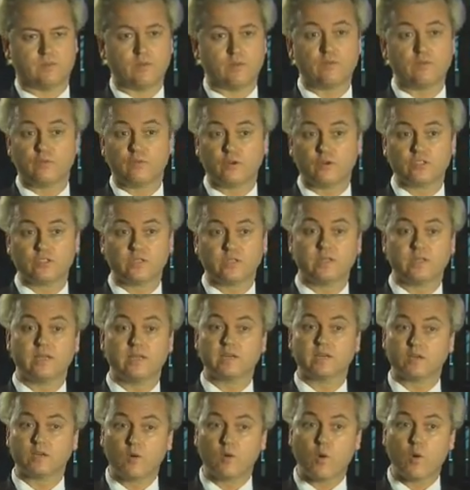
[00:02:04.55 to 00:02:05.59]

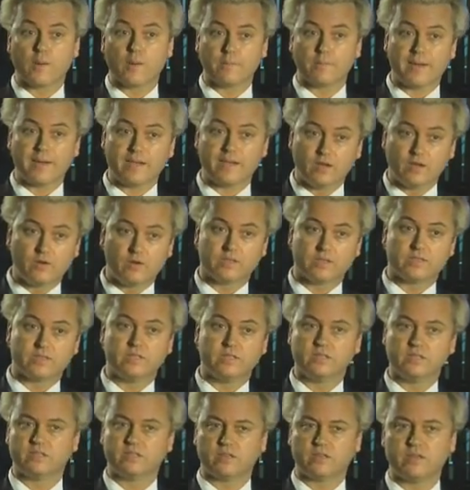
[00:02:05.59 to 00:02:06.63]
Unfortunately, a growing
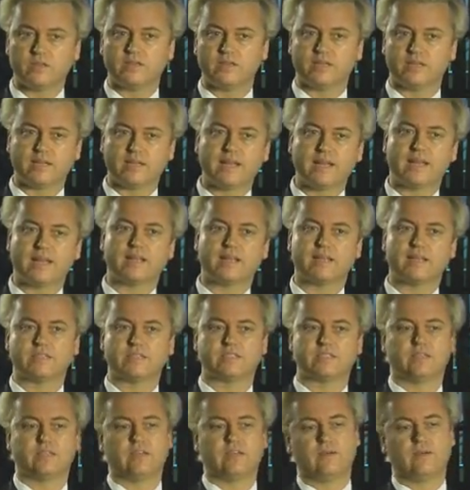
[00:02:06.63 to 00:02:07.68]
minority, not only in the
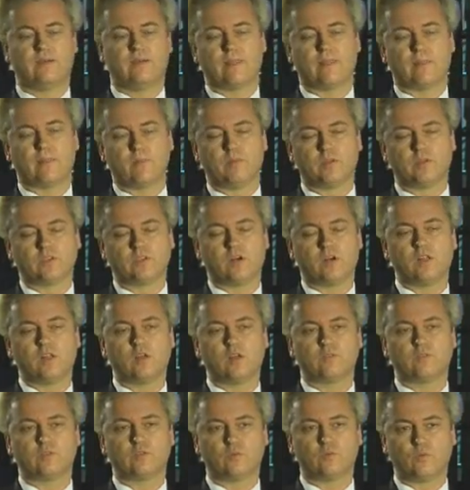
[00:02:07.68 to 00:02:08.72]
Netherlands, but
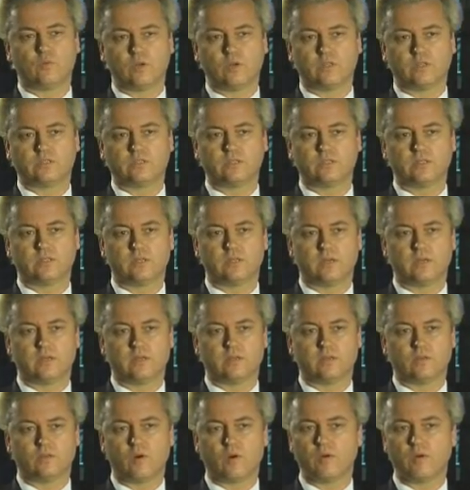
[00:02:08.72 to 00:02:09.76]
all over the world,
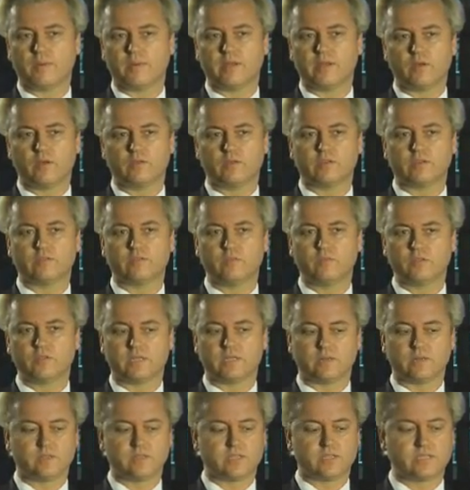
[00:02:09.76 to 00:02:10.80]
the growing minority of
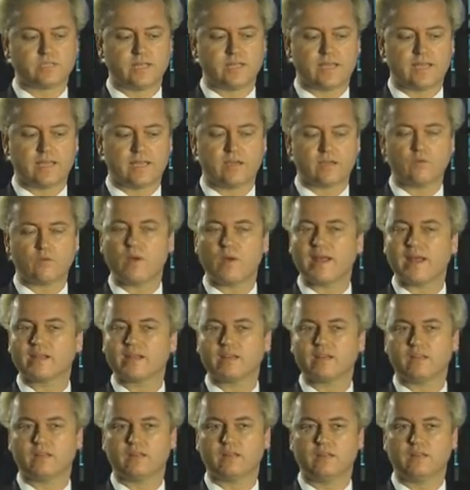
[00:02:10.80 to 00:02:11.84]
Muslims is taking a
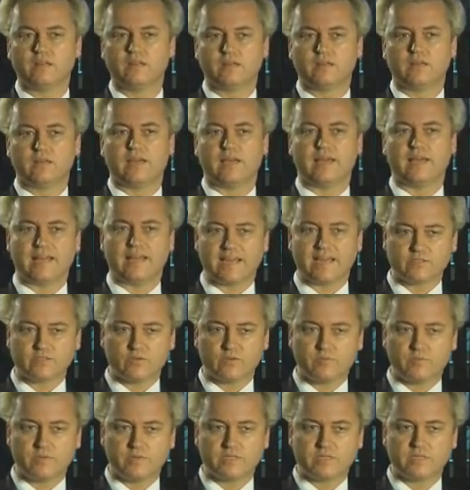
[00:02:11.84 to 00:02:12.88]
radical and
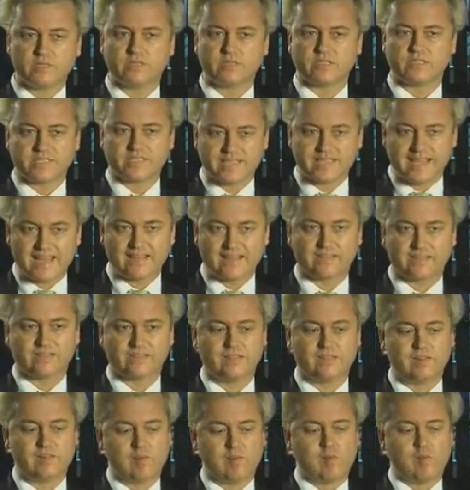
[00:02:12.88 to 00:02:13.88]
extremist stand.